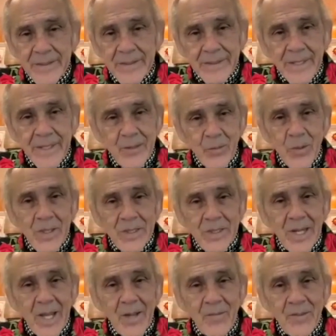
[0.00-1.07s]
That's why it's
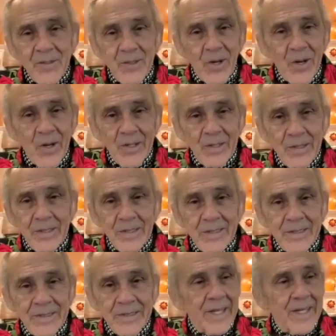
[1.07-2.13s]
life is art. Is
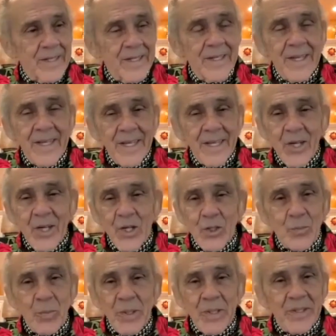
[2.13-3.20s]
that it's
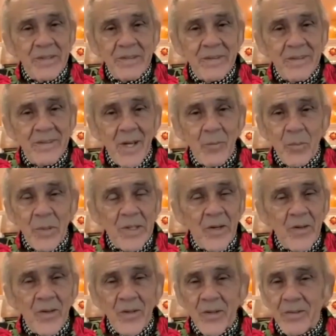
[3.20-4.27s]
been I've been
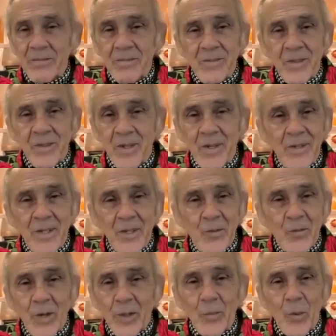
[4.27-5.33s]
on a, an
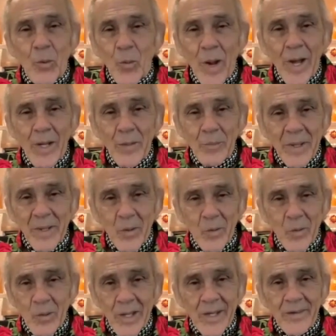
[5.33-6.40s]
incredible ride my whole
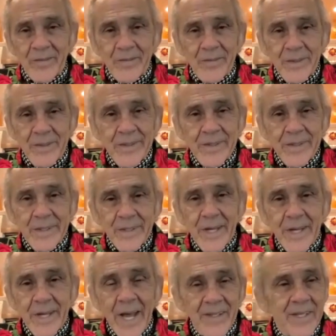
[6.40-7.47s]
life,
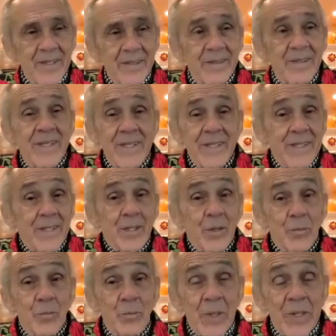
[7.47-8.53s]
and then
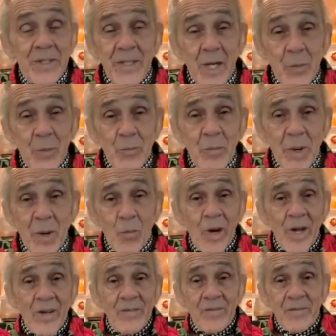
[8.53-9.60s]
being that I met my
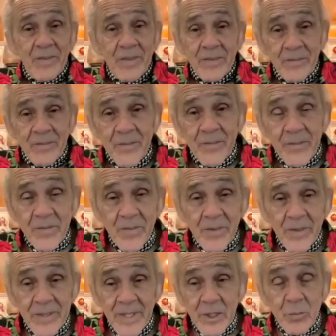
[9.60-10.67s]
wife fifty-five
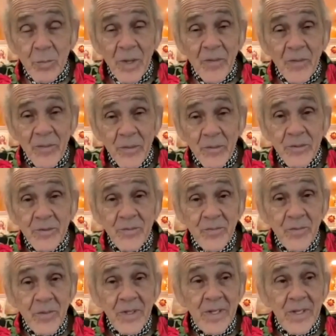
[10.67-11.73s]
next month, it was
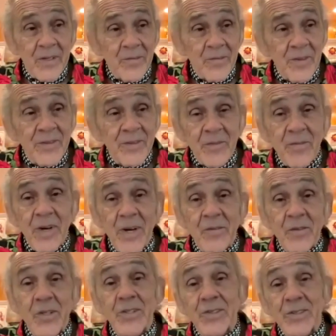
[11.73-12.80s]
uh, fifty-five
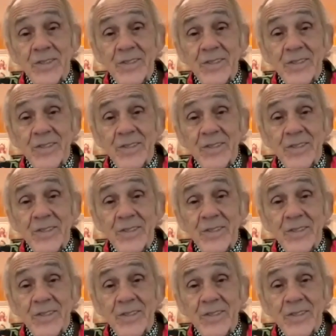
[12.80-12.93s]
years.